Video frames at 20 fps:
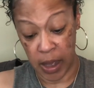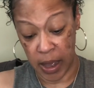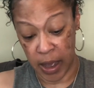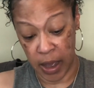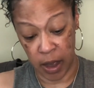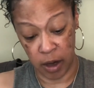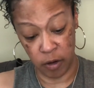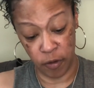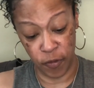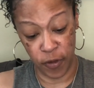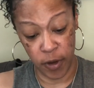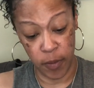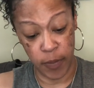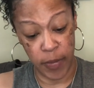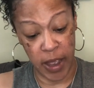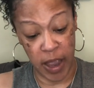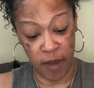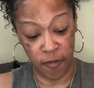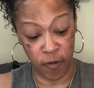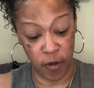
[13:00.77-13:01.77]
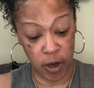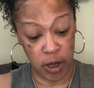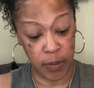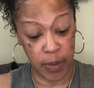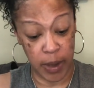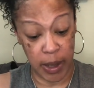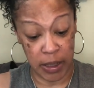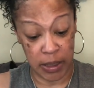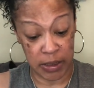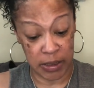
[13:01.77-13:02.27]
I don't feel bad for
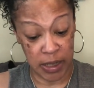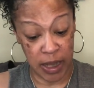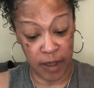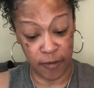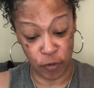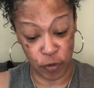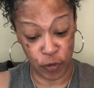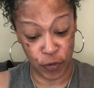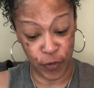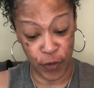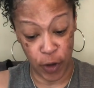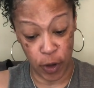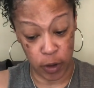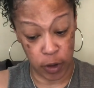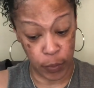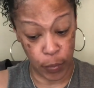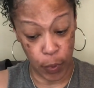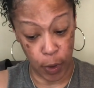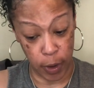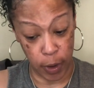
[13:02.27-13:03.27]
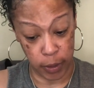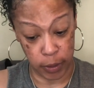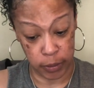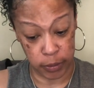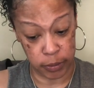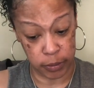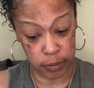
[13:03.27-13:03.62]
anybody's life who's falling apart.